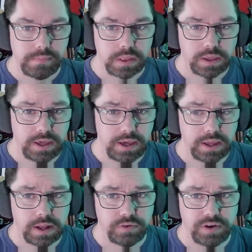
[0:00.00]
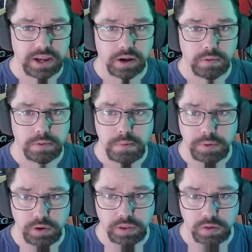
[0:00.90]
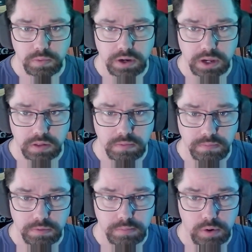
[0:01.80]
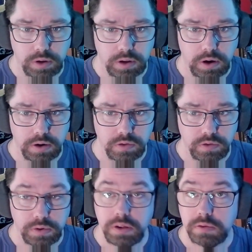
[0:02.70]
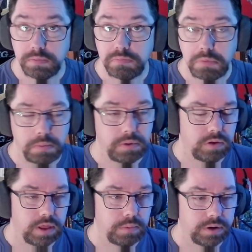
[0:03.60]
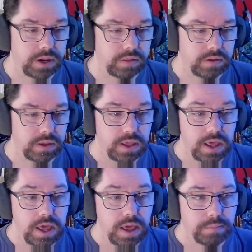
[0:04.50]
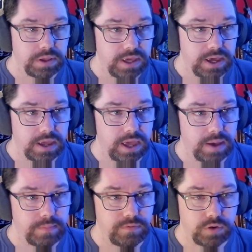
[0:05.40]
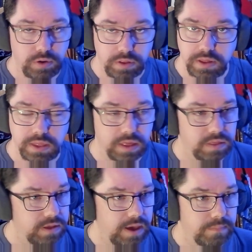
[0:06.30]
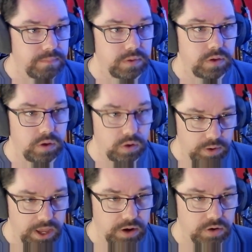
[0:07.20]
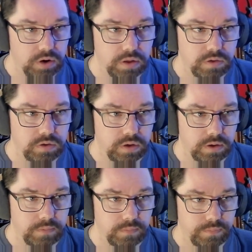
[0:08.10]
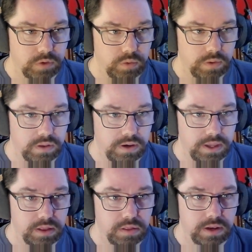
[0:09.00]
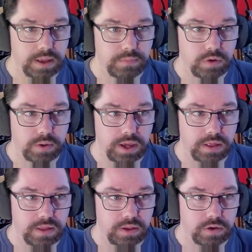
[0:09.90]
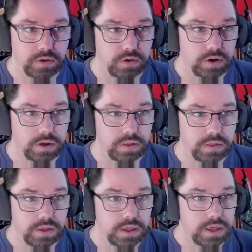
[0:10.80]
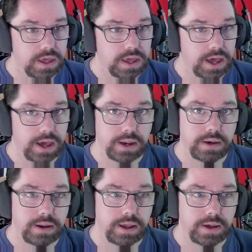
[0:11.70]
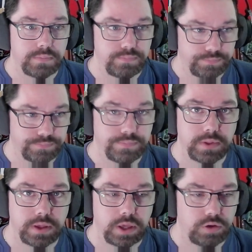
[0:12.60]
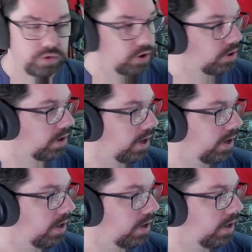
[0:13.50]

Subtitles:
yeah, I'll try and get another, maybe do this one next. The Mall Horror Stories, maybe do that one next. But yeah, if you do see this, you go ahead across to Mr. Tales, let them know I sent you across, and enjoy your day.